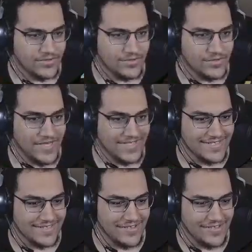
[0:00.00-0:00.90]
Ooh, that has
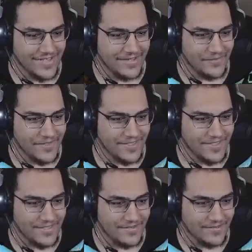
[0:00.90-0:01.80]
a long AoE.
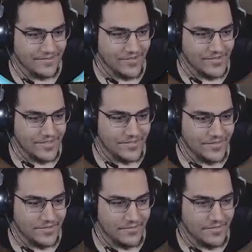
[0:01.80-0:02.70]
Or a large
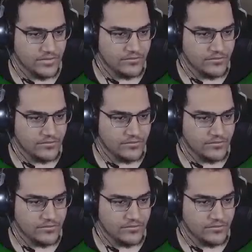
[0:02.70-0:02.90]
AoE, bro.